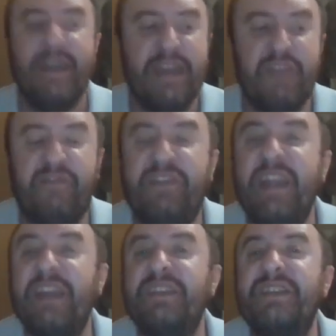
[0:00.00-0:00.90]
If
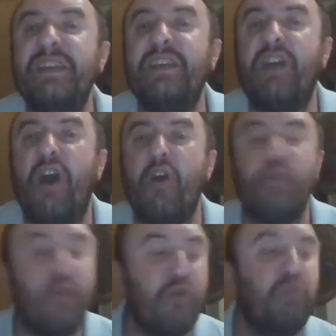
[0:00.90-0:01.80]
Dixie
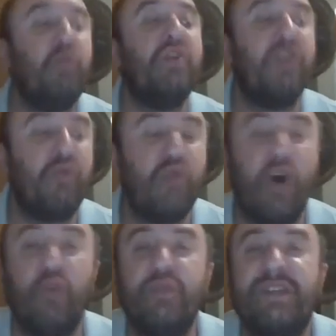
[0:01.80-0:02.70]
Carter would have
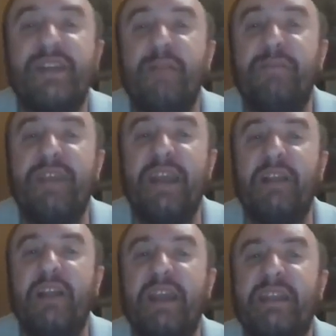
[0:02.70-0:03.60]
wrote something
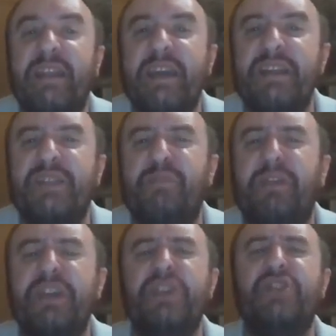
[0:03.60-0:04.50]
like this,
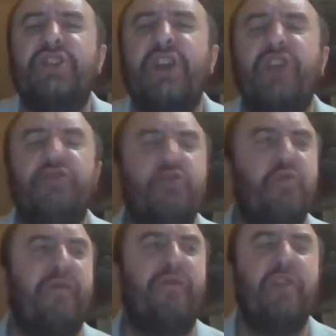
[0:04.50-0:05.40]
please get
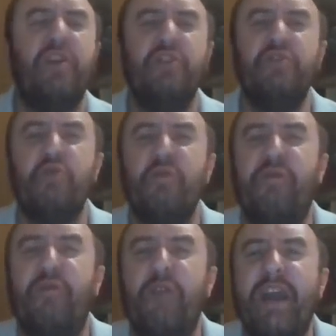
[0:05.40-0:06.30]
your
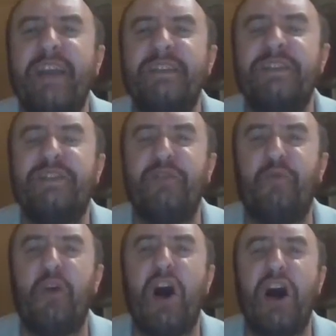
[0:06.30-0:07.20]
friends to
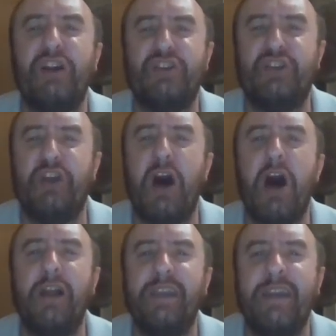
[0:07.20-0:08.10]
watch,
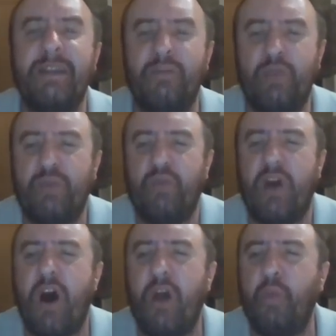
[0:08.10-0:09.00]
darling, we
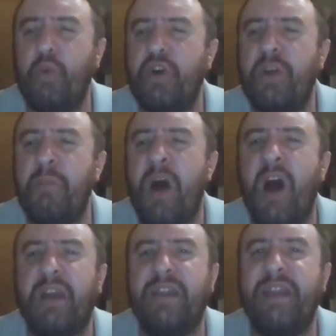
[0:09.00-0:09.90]
all would have
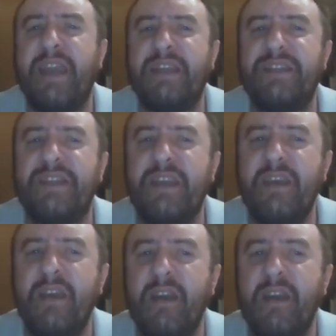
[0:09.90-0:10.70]
mocked Dixie.